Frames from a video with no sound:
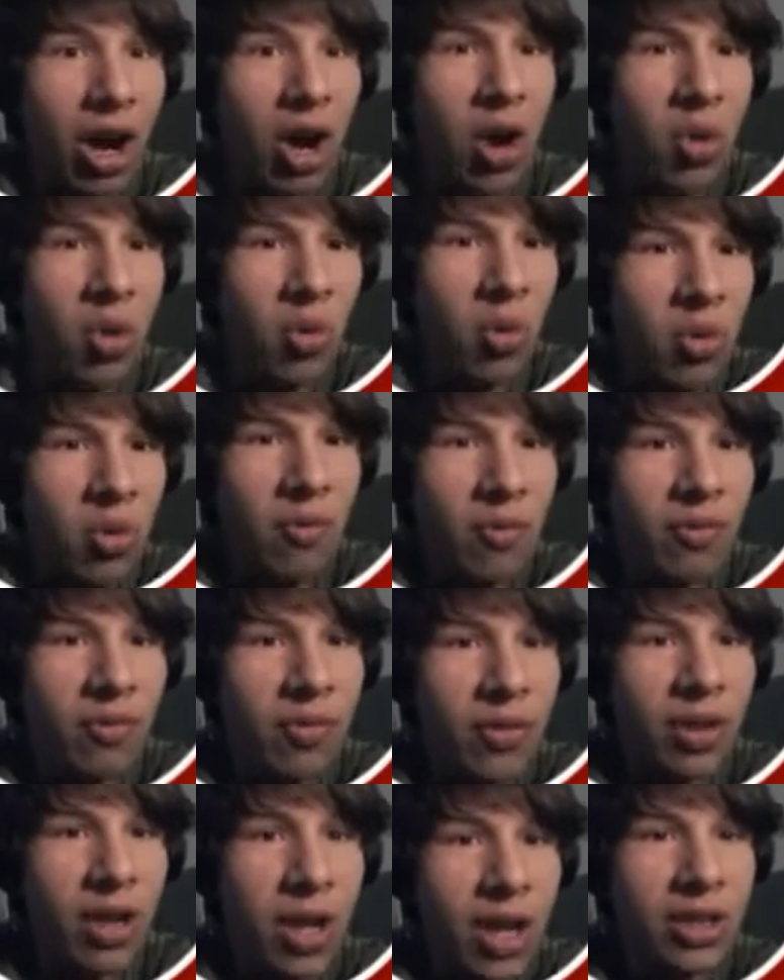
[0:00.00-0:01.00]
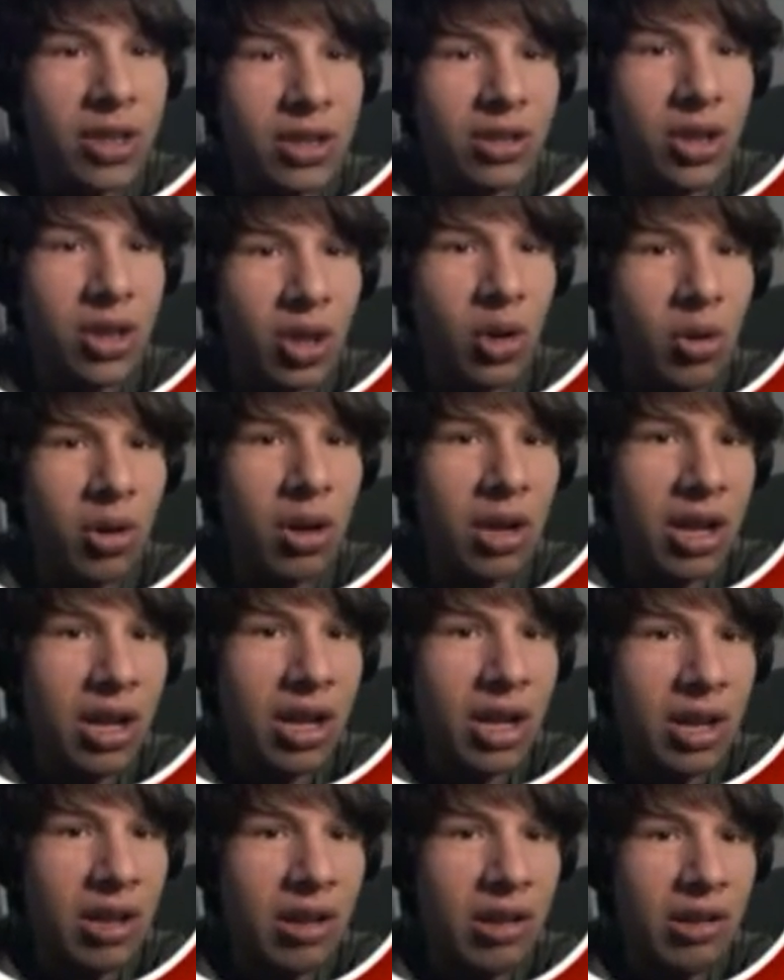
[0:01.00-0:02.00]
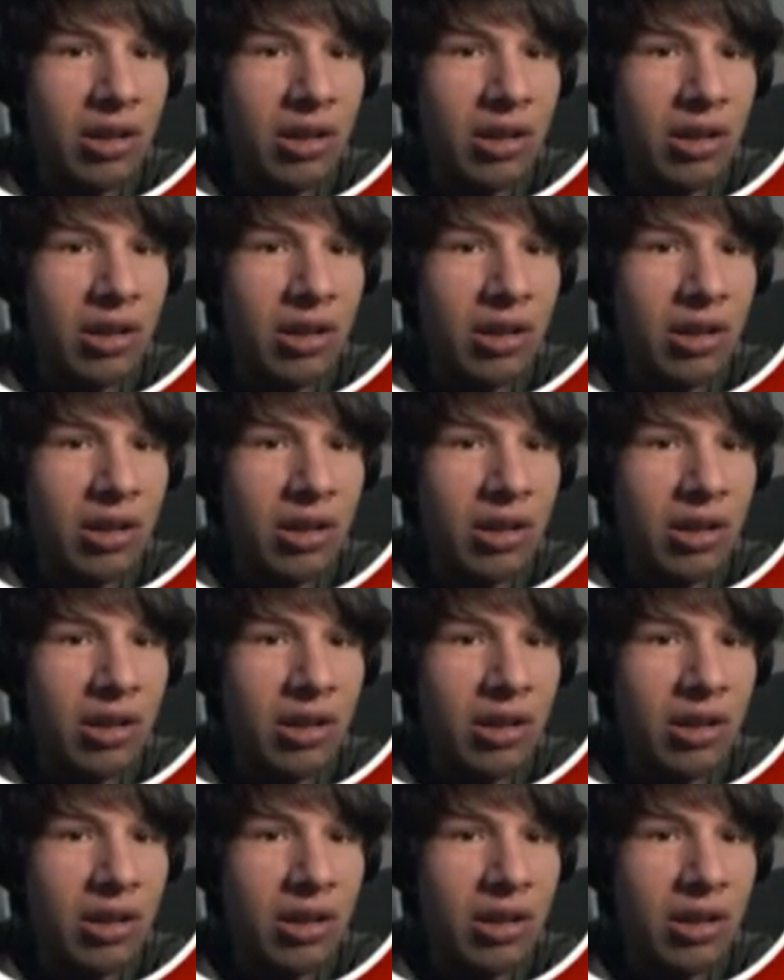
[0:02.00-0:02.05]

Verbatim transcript: Oh, that's new.